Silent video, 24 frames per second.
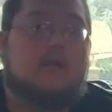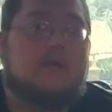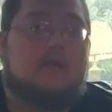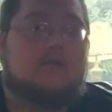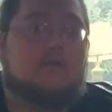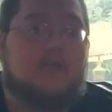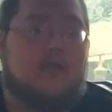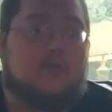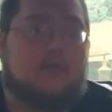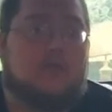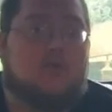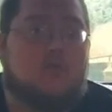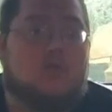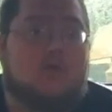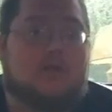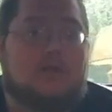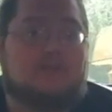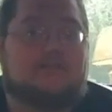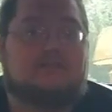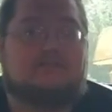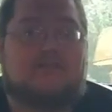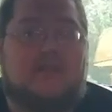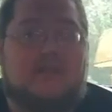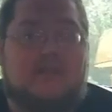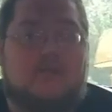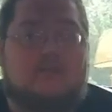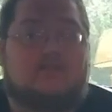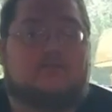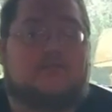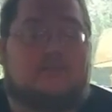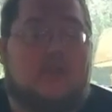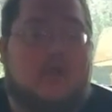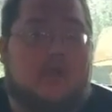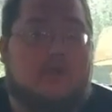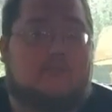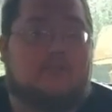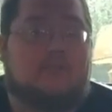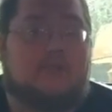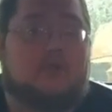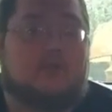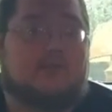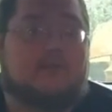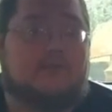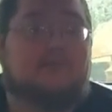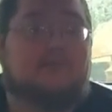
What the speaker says: The other one is Thanos that got up there and